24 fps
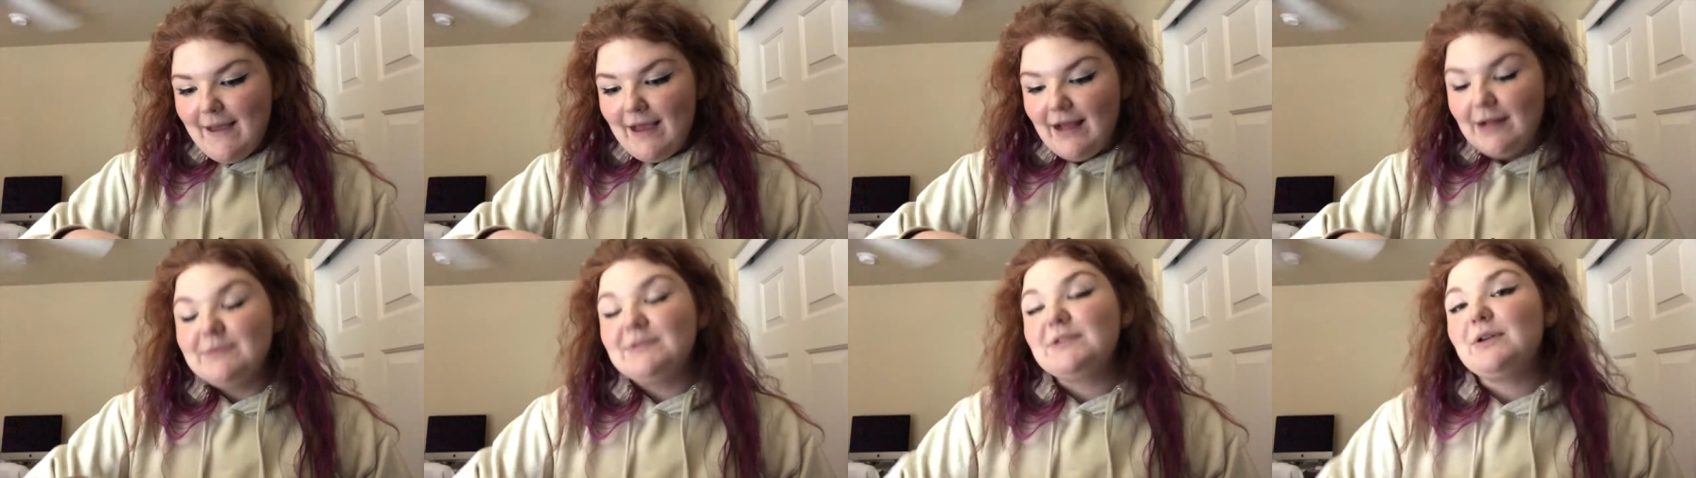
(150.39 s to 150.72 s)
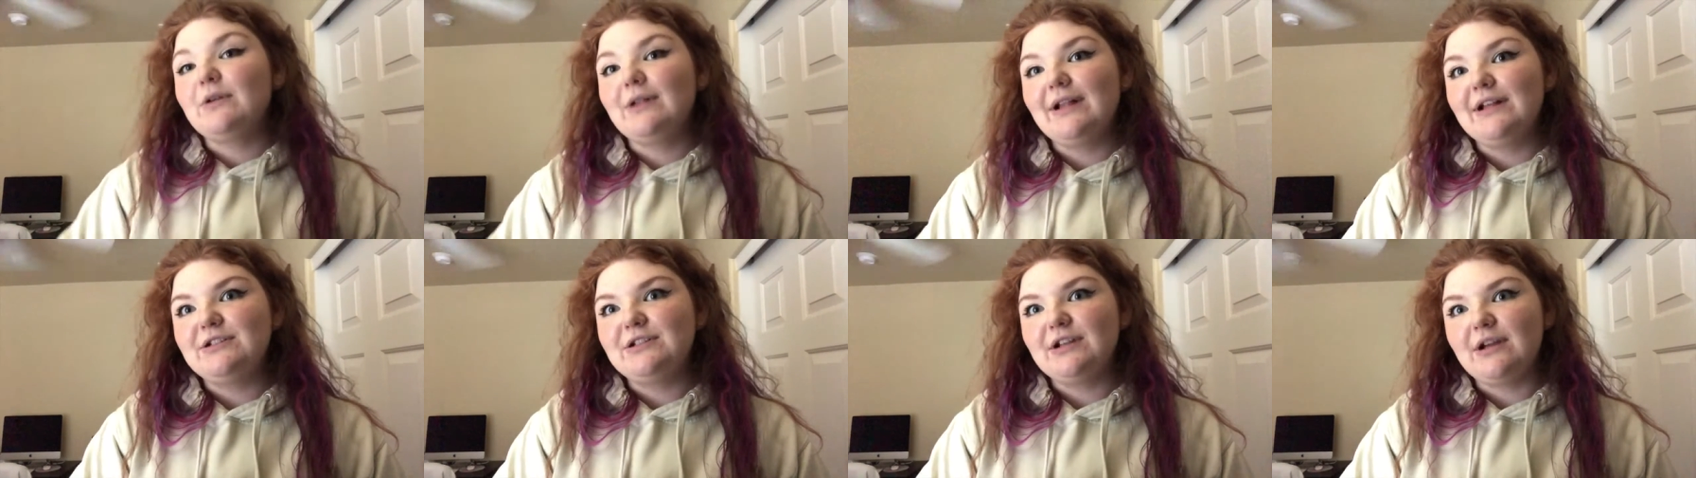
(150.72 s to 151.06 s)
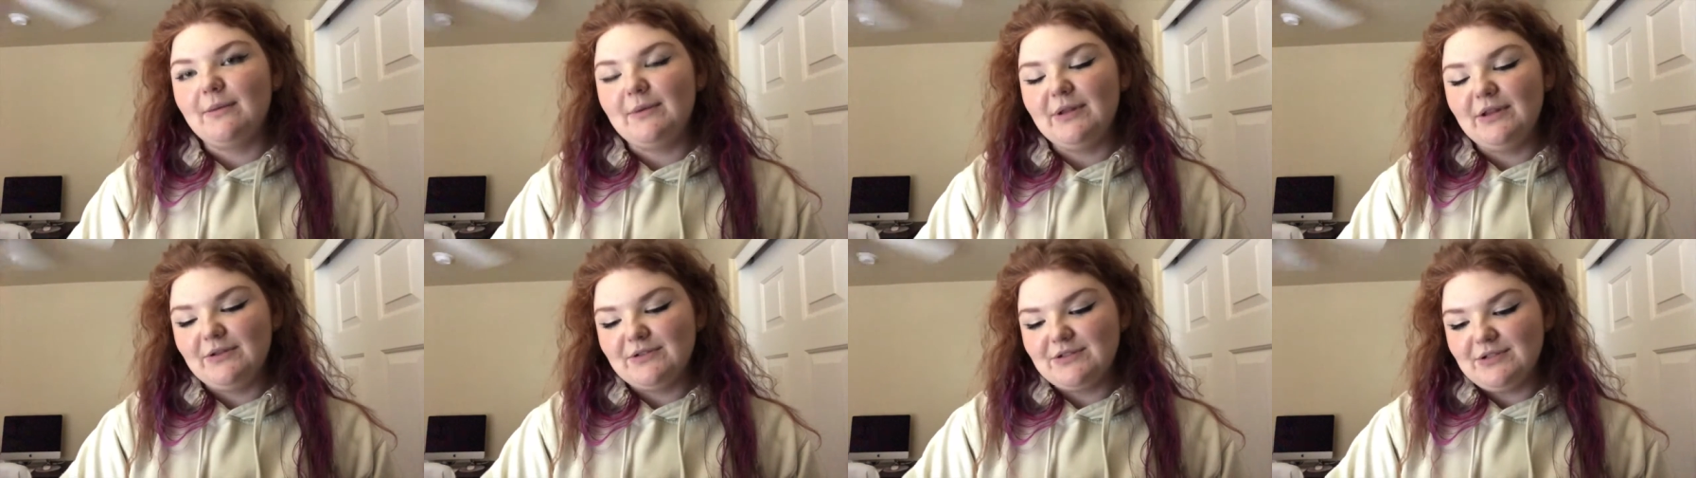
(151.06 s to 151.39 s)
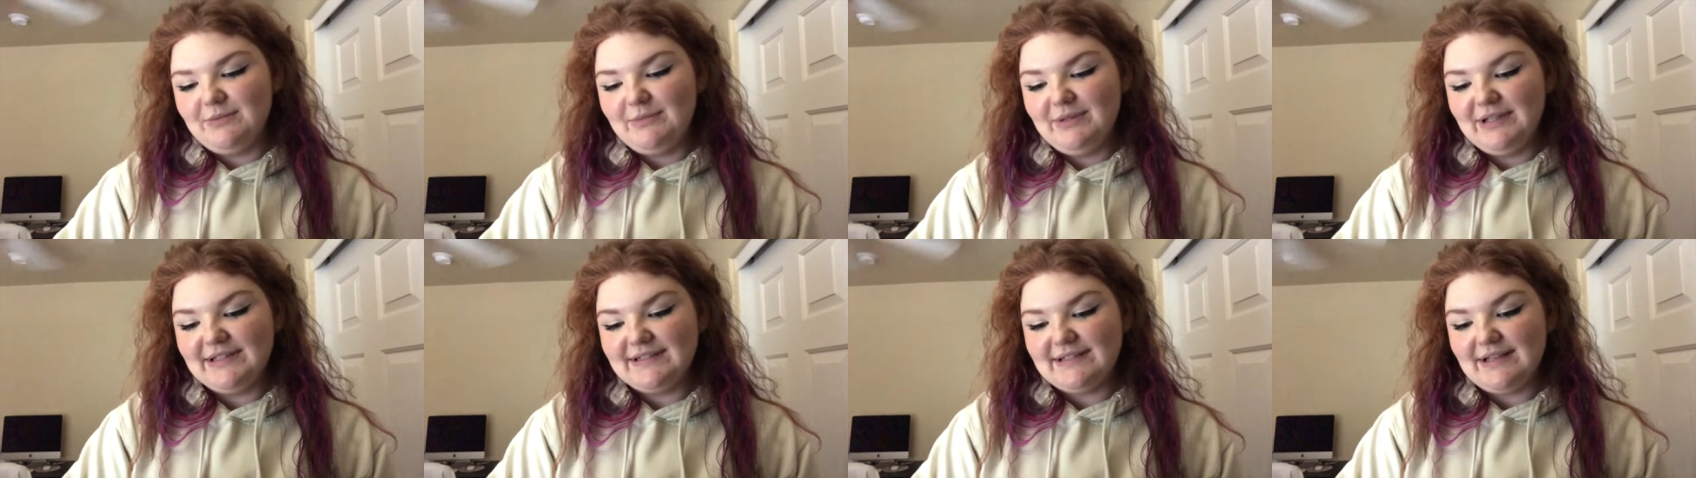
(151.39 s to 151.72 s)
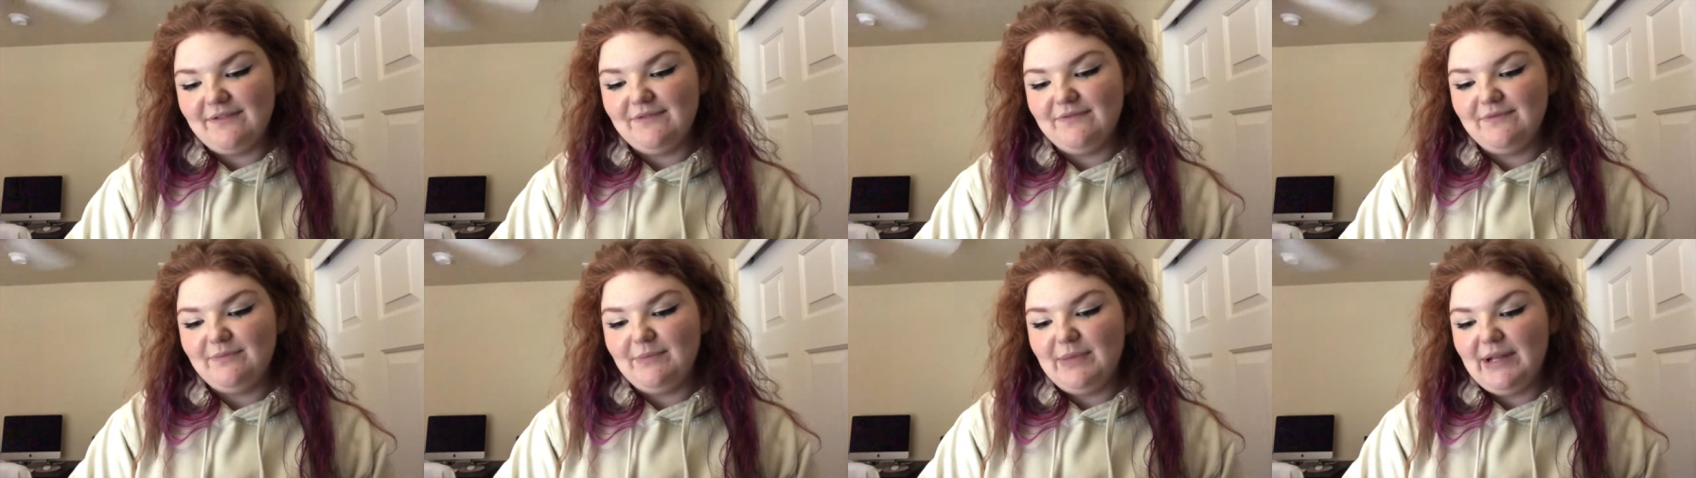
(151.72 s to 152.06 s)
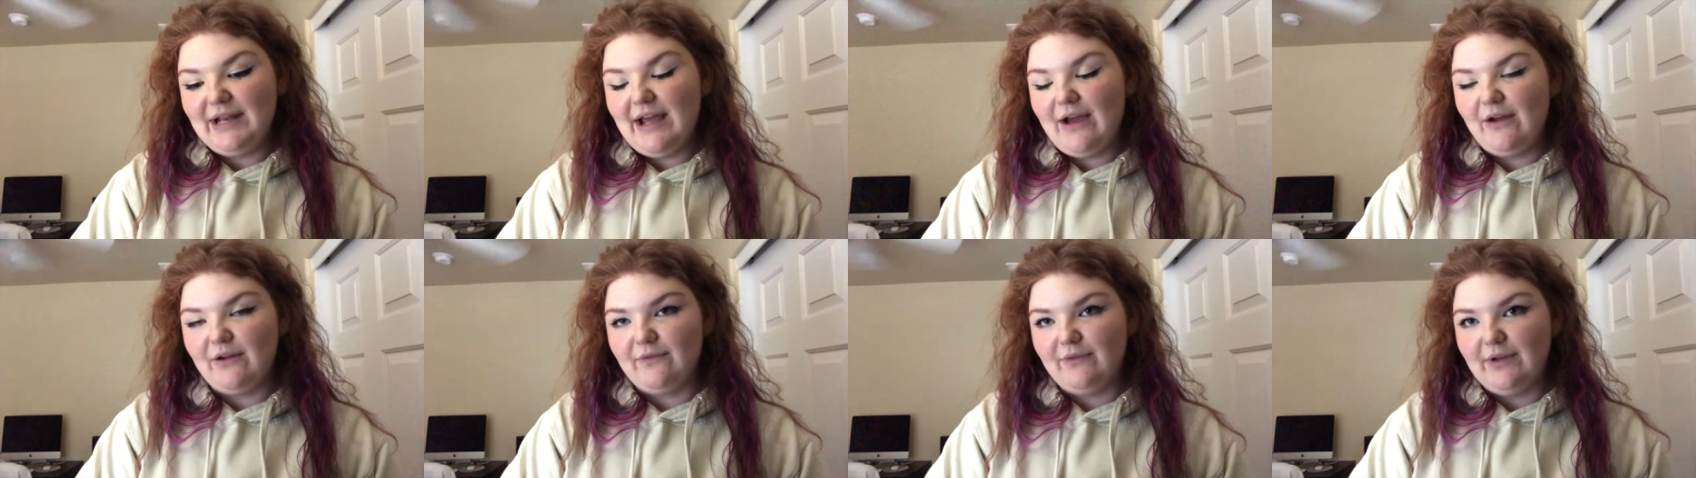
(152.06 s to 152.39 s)
I'm so glad she got my lotion because I've
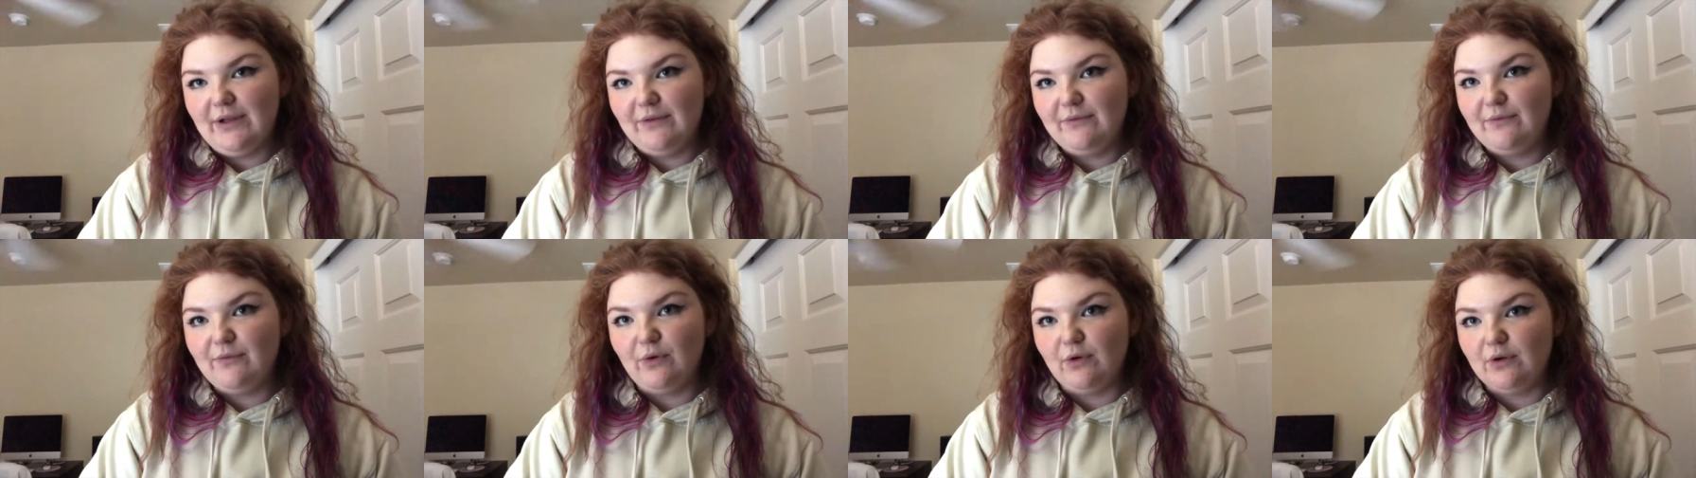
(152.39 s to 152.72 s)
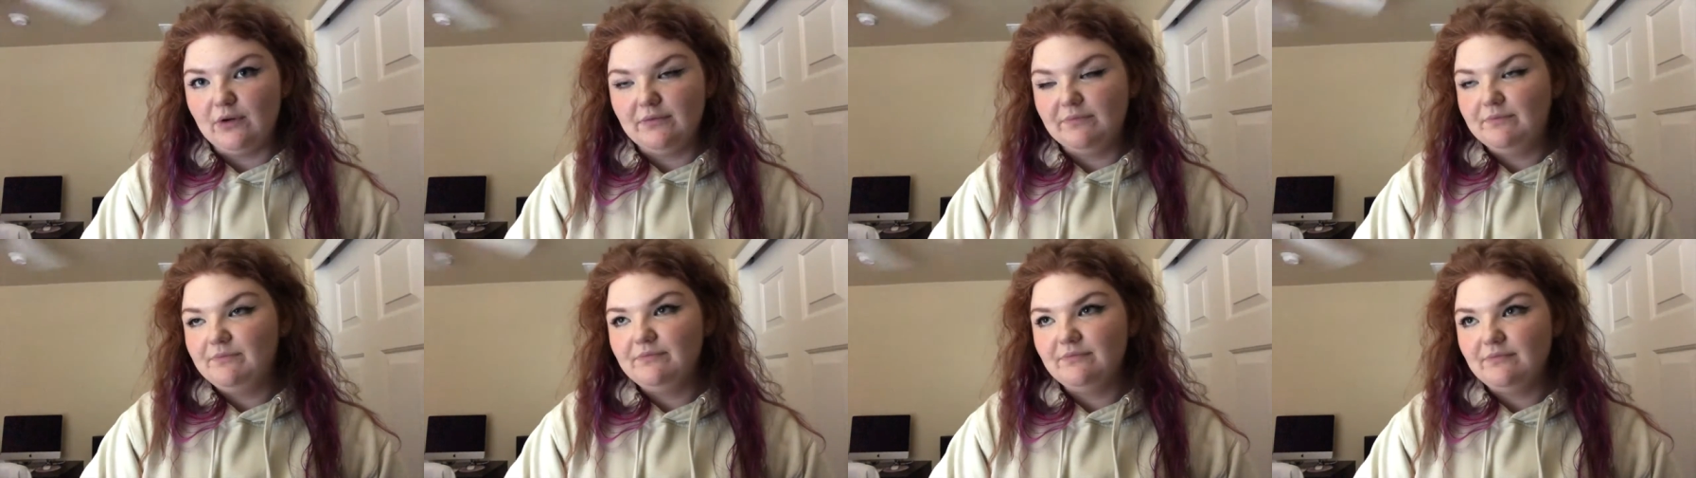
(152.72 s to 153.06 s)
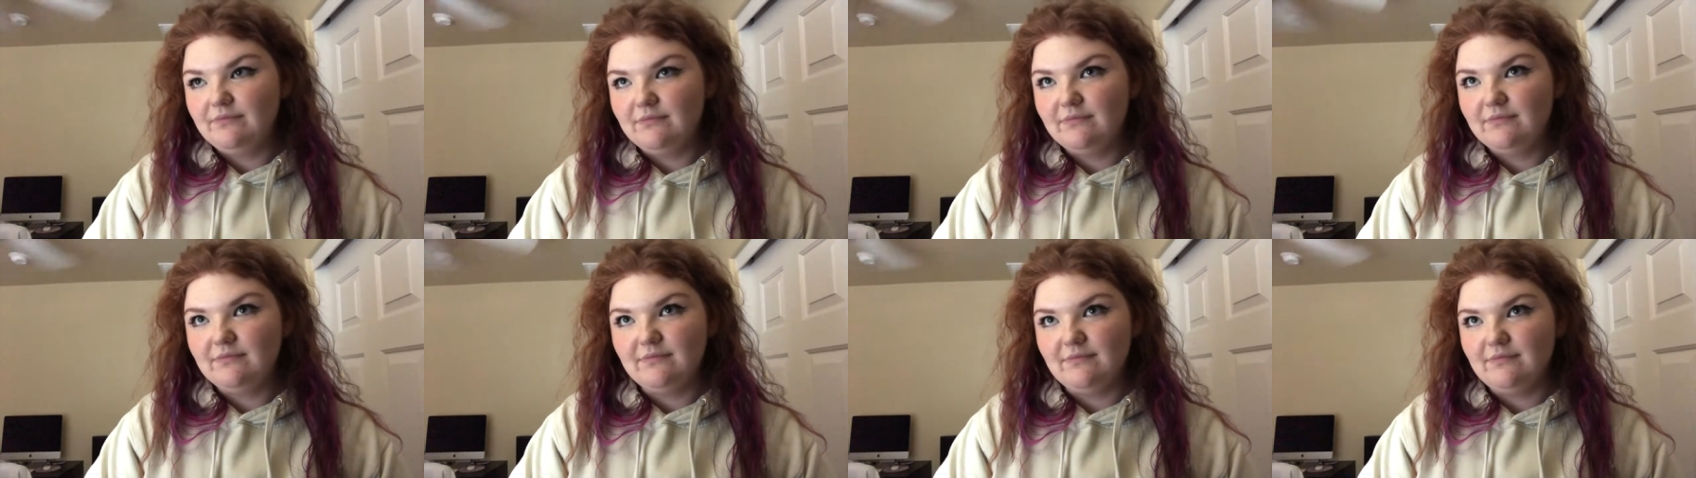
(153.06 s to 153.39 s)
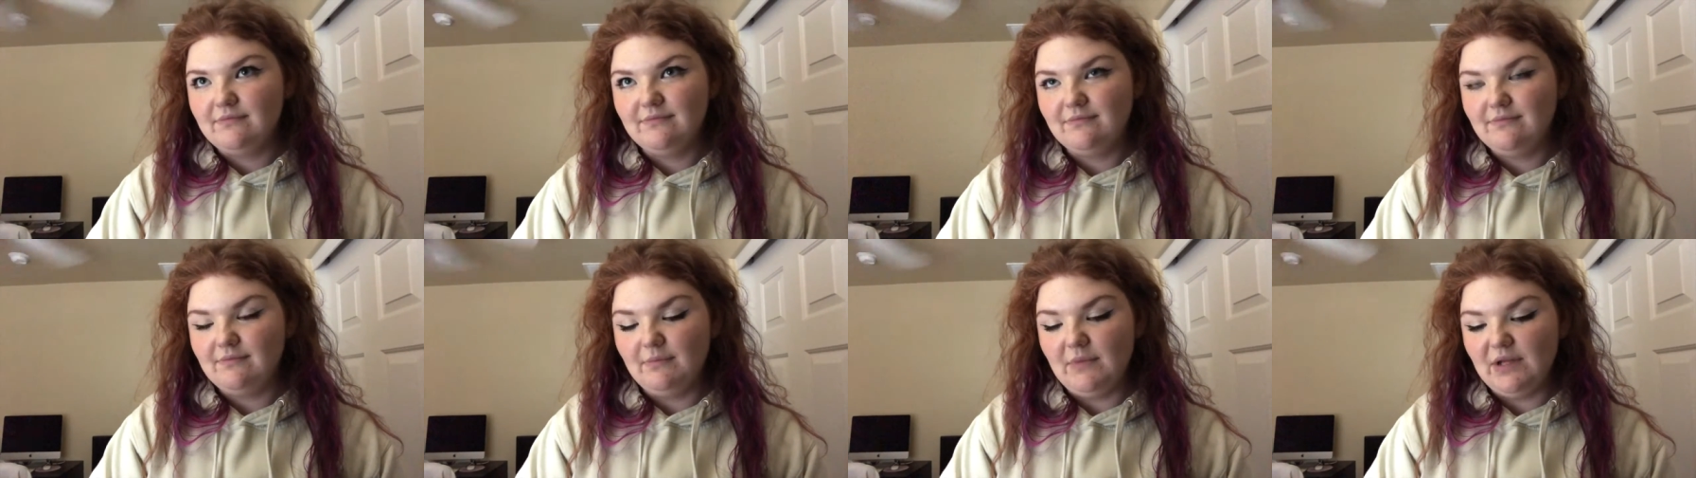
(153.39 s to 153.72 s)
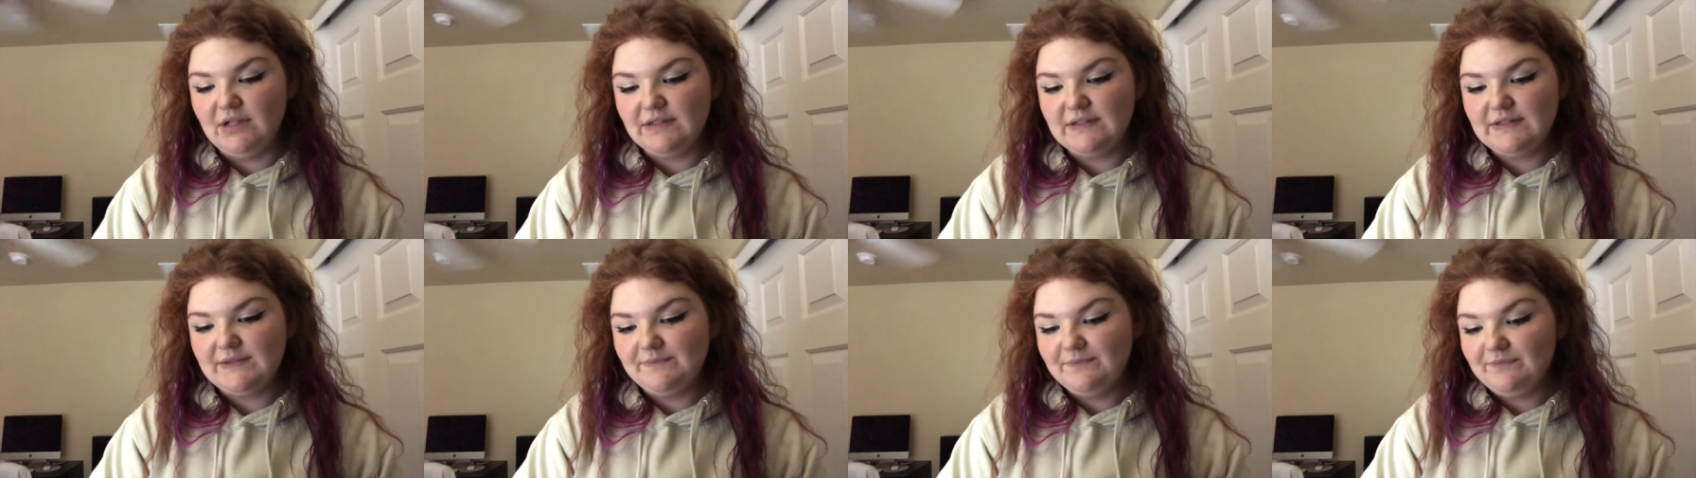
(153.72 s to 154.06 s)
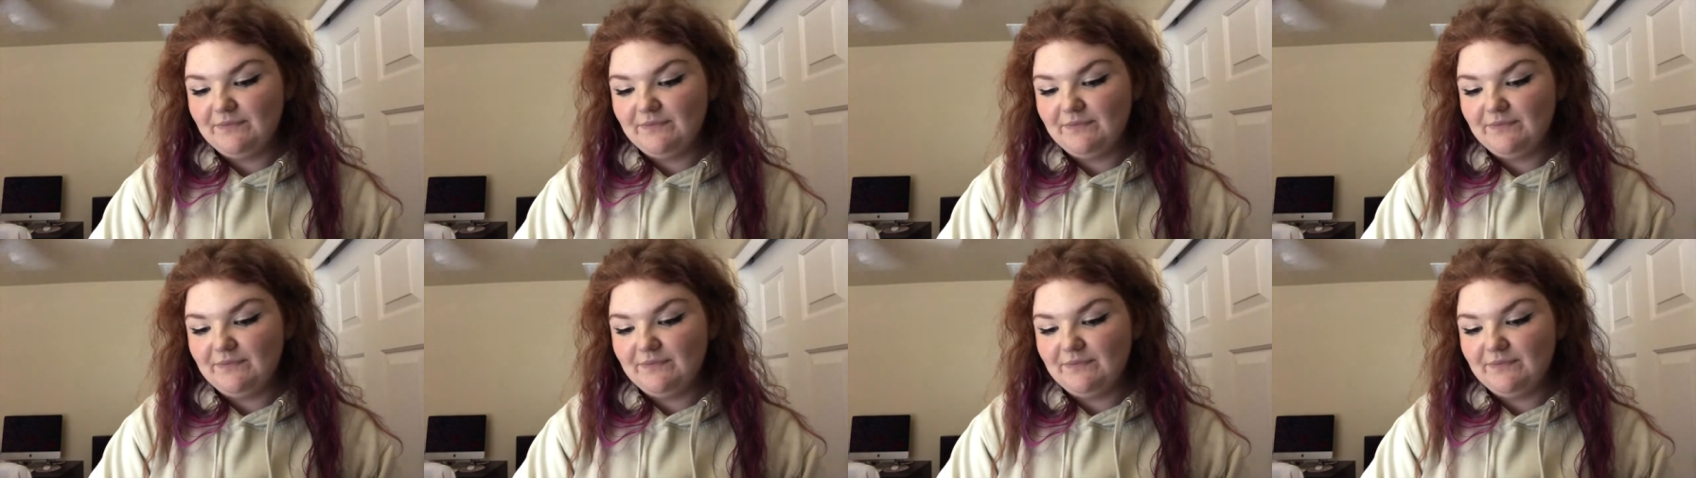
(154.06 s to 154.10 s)
been out of it for months.